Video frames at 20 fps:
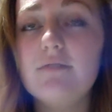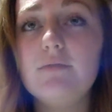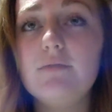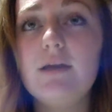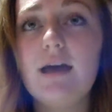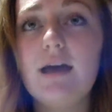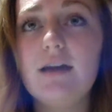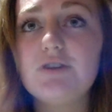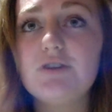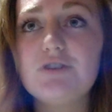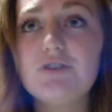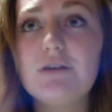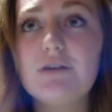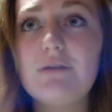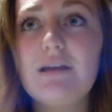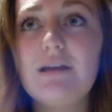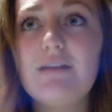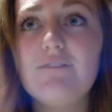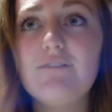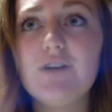We had a drink
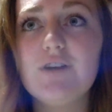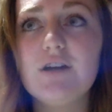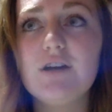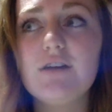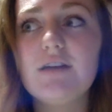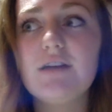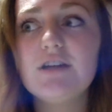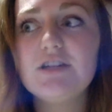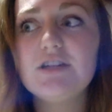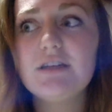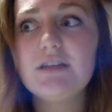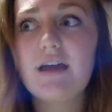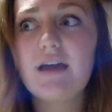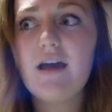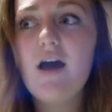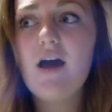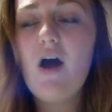waiting for her, and then she like